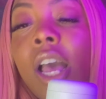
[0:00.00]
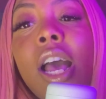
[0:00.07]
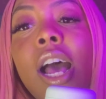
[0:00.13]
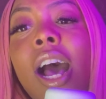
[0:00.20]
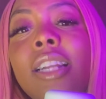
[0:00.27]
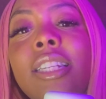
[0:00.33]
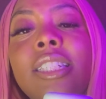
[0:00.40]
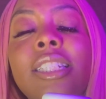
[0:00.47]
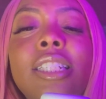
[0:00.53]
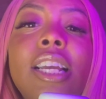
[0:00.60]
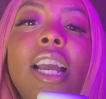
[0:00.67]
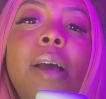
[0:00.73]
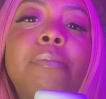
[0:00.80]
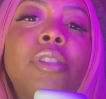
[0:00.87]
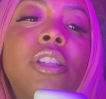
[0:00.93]

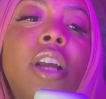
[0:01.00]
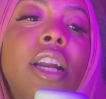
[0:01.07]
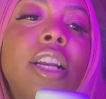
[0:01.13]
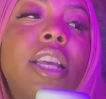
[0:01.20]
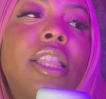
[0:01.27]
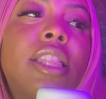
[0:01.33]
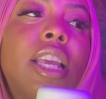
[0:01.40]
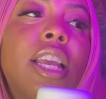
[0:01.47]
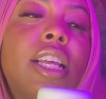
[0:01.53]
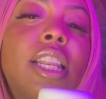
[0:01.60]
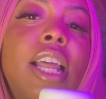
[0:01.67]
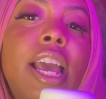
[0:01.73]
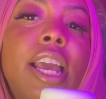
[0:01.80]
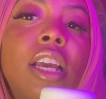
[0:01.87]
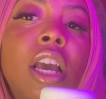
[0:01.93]
Honestly, I'm starting to think,
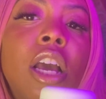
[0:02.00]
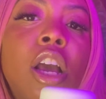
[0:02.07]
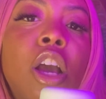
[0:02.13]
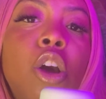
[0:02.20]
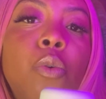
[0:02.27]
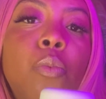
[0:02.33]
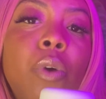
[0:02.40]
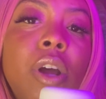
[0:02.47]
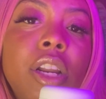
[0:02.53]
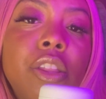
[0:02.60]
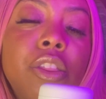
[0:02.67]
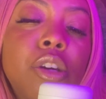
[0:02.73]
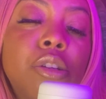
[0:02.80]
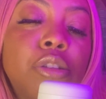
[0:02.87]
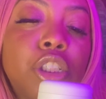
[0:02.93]
like, one
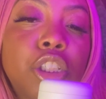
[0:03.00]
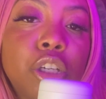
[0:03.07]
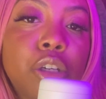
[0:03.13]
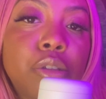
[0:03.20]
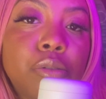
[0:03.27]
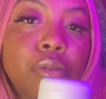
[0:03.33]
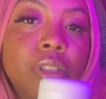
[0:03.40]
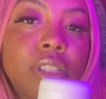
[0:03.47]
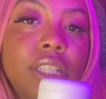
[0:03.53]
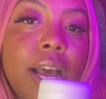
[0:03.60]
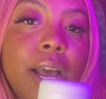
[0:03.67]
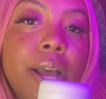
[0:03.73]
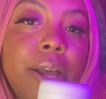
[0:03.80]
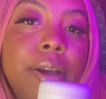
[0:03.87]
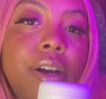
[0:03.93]
of those shows
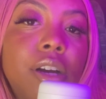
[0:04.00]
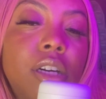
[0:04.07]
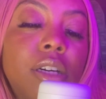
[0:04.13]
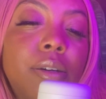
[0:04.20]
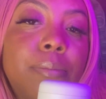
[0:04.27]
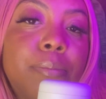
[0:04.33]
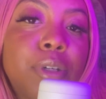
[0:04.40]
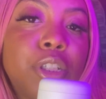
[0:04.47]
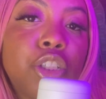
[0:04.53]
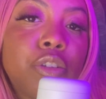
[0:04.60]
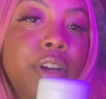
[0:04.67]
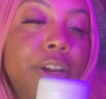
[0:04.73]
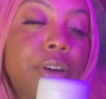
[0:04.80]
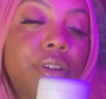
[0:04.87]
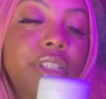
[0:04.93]
that
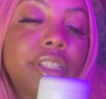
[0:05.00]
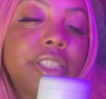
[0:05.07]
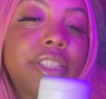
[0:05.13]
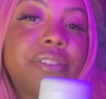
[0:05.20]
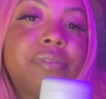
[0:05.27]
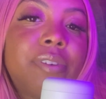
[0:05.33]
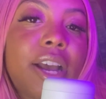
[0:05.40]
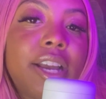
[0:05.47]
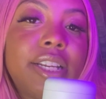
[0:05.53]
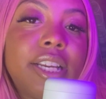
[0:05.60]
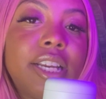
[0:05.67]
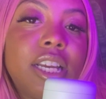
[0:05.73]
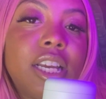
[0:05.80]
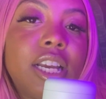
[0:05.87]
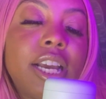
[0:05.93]
portray all of this
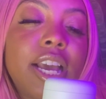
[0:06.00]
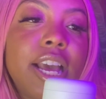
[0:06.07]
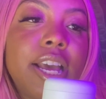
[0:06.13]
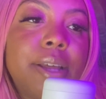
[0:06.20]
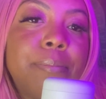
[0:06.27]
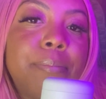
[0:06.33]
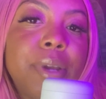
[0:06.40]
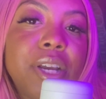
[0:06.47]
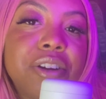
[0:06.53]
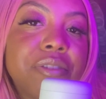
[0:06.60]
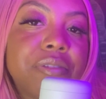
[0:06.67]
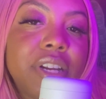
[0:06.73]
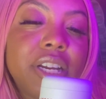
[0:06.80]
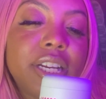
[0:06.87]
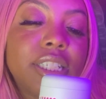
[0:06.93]
fighting and
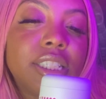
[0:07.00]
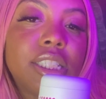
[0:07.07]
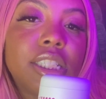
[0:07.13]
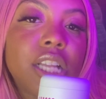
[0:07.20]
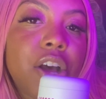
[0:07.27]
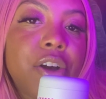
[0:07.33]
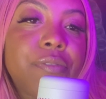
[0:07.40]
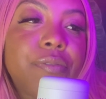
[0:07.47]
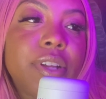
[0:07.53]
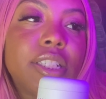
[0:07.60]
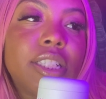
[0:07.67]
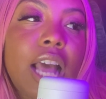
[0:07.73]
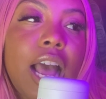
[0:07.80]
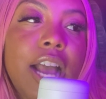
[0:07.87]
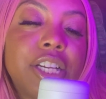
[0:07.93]
bickering and stuff
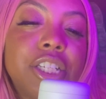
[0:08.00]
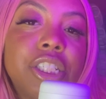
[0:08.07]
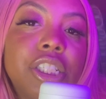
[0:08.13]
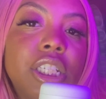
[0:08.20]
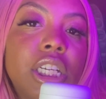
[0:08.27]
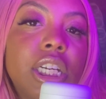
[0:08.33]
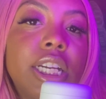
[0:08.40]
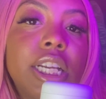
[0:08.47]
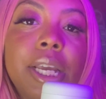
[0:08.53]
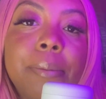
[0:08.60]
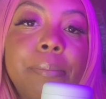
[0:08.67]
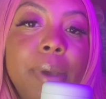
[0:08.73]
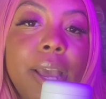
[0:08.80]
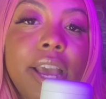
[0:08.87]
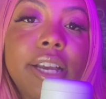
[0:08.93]
is actually going to
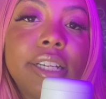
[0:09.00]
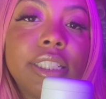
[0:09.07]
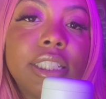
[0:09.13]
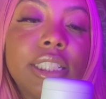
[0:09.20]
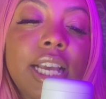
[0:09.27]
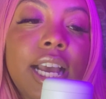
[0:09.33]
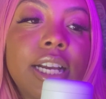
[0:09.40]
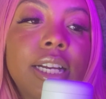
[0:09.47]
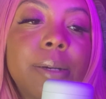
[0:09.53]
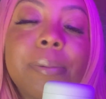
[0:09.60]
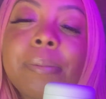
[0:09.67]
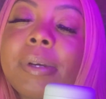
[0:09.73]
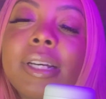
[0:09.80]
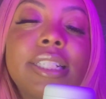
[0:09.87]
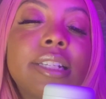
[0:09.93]
get banned.
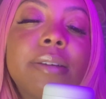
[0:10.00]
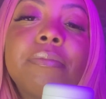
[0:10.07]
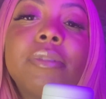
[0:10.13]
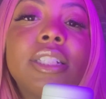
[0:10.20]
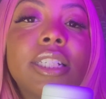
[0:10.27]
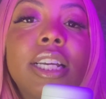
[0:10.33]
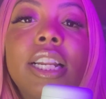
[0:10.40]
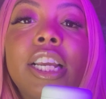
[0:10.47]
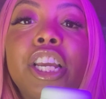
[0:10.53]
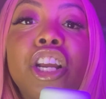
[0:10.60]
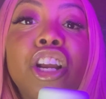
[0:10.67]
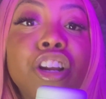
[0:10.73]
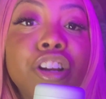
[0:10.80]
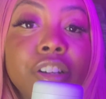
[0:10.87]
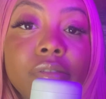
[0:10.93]
Because someone's going to get
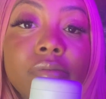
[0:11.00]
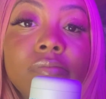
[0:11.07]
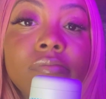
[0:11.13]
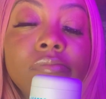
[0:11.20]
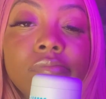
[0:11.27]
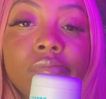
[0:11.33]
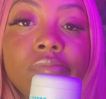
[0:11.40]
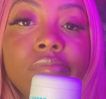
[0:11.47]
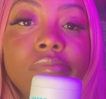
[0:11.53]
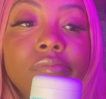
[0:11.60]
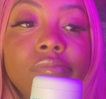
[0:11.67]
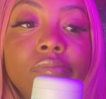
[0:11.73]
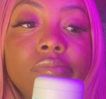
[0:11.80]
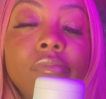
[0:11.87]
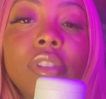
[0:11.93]
hurt.
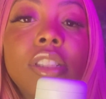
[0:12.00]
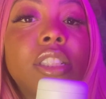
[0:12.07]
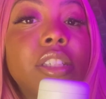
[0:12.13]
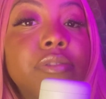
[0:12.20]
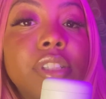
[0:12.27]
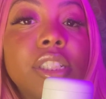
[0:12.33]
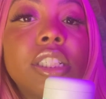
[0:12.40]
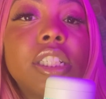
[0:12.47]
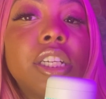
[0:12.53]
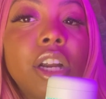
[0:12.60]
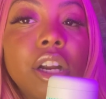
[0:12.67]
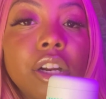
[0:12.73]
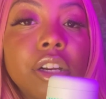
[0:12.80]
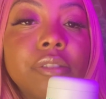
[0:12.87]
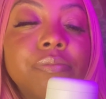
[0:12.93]
Seriously
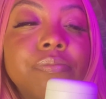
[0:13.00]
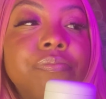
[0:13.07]
hurt.